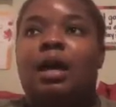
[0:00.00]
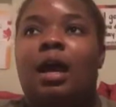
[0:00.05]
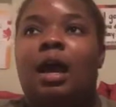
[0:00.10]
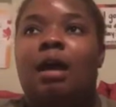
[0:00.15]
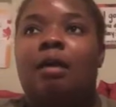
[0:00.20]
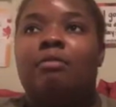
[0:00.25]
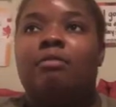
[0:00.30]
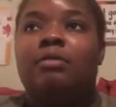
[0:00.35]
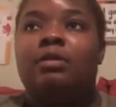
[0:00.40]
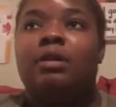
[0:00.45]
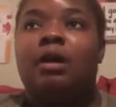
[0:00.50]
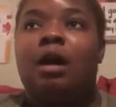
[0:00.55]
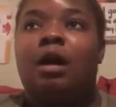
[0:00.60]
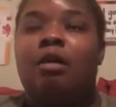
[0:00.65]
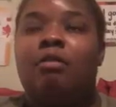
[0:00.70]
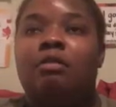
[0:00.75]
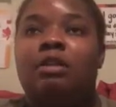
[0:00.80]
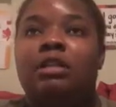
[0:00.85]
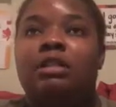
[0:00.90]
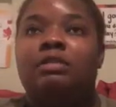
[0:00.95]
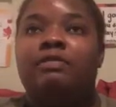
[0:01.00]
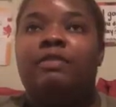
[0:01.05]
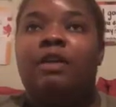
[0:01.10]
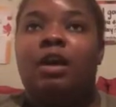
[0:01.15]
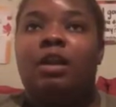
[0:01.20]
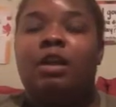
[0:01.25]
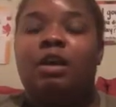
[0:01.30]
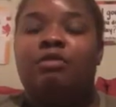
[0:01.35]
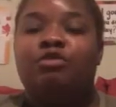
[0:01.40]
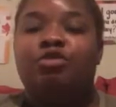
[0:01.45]
I would always
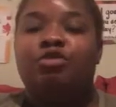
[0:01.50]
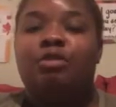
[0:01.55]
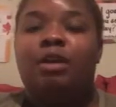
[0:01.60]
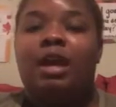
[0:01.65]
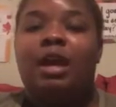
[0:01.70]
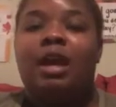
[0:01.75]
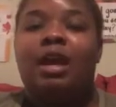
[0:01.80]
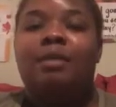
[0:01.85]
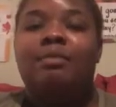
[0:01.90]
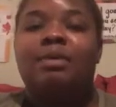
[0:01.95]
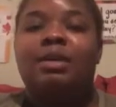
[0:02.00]
fall off track,